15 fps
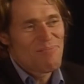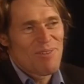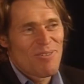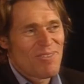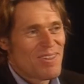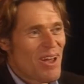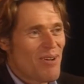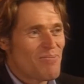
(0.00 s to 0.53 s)

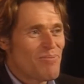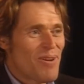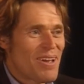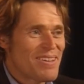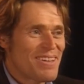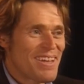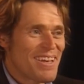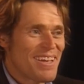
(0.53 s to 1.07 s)
I'm always
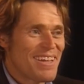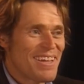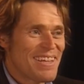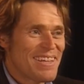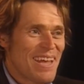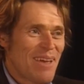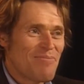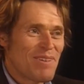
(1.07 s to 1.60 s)
hard-pressed
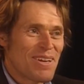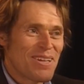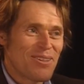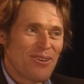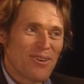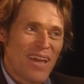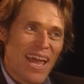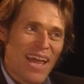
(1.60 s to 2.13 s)
to say,
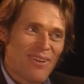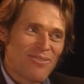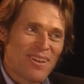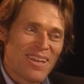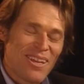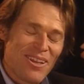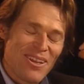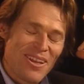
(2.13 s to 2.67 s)
because you
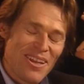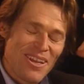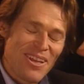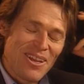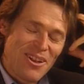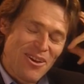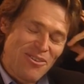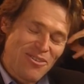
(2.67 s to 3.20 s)
can't,
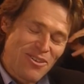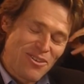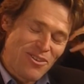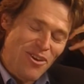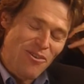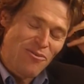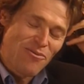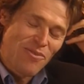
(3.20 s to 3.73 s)
you know, you
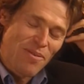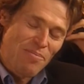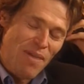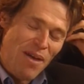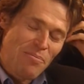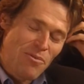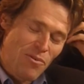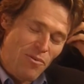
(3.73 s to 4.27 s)
don't
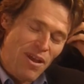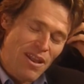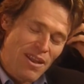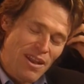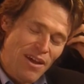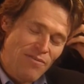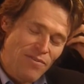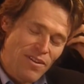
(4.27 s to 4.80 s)
remember well
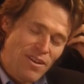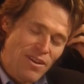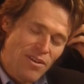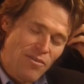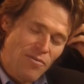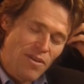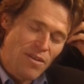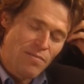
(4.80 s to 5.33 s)
enough, and
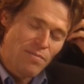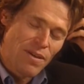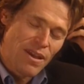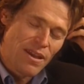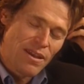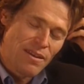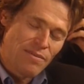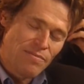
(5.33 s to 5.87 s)
you don't want to
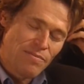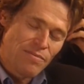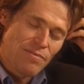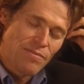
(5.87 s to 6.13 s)
be,